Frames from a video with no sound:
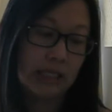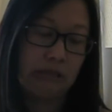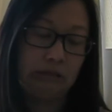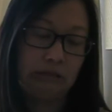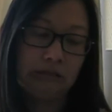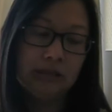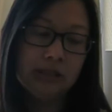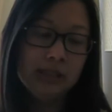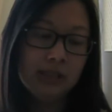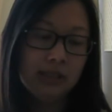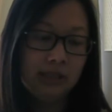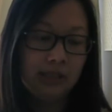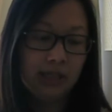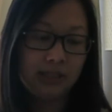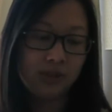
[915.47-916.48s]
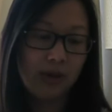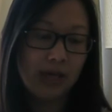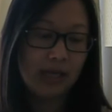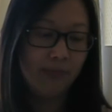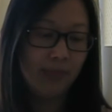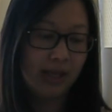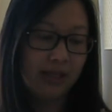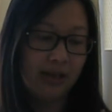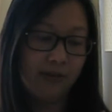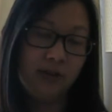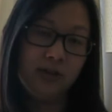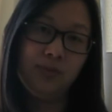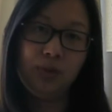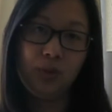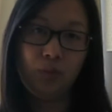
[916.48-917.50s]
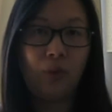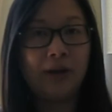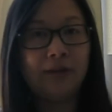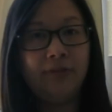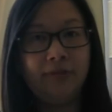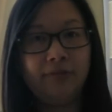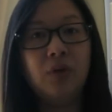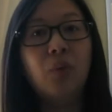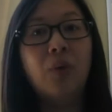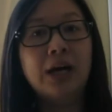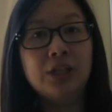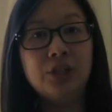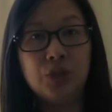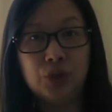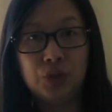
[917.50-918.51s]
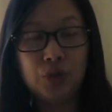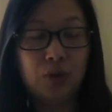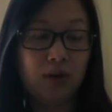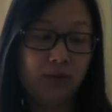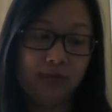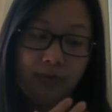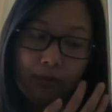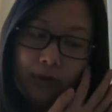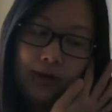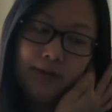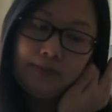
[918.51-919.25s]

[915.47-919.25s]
So that's quite a big difference between $151 to $204.